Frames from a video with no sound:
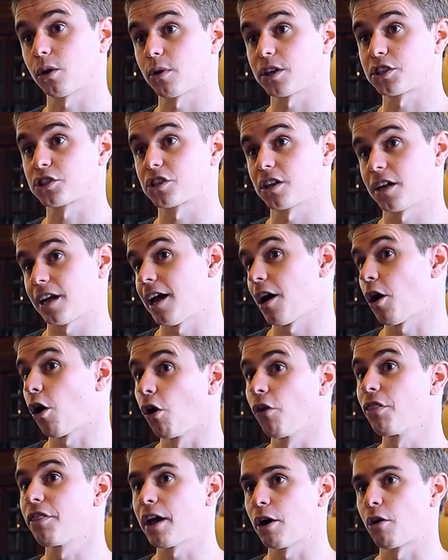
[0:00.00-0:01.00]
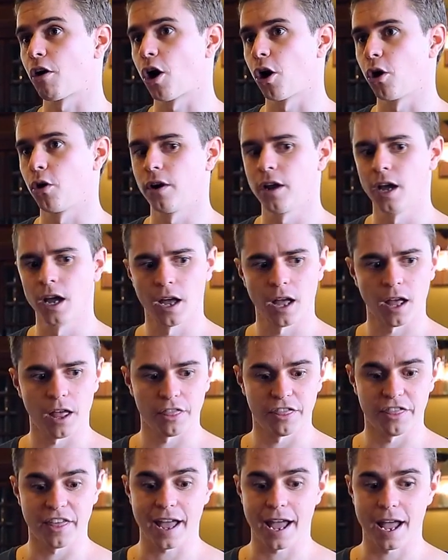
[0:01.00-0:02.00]
a questionnaire on their own,
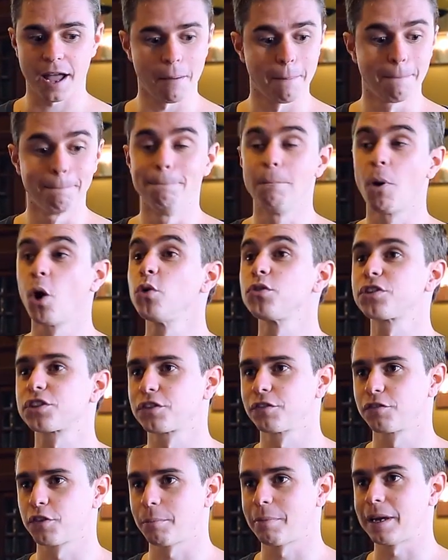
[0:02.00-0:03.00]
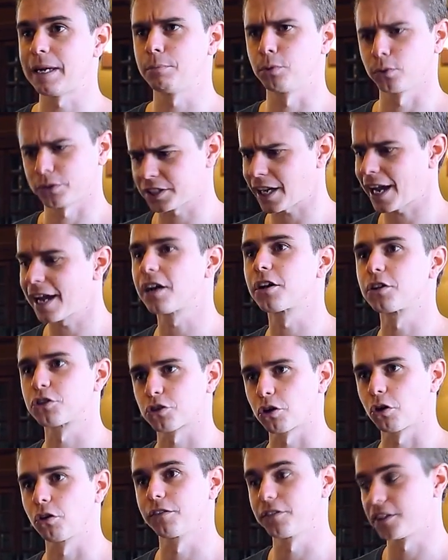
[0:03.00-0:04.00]
most of the people take
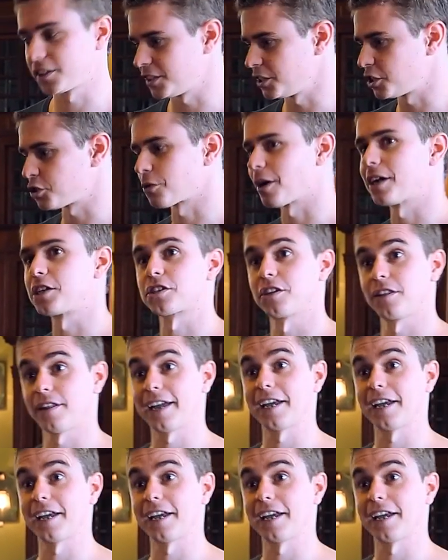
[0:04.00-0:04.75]
control of the situation.